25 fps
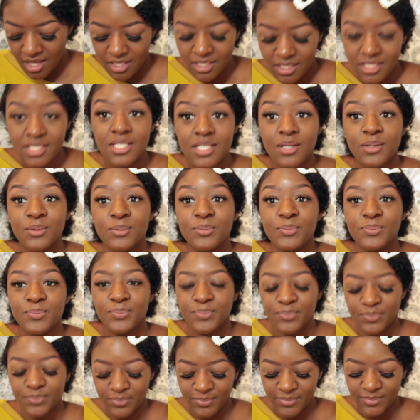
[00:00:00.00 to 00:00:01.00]
So
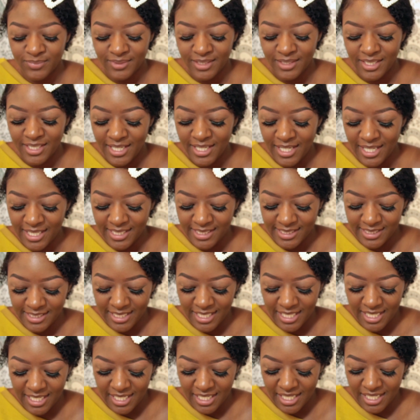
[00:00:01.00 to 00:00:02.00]
the next
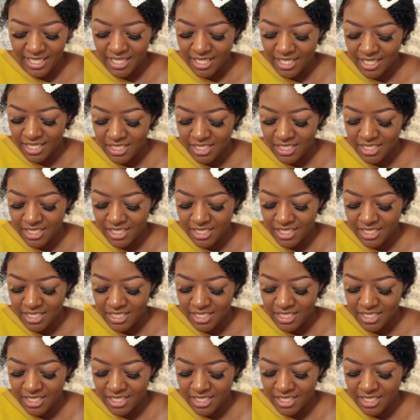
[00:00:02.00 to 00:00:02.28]
thing,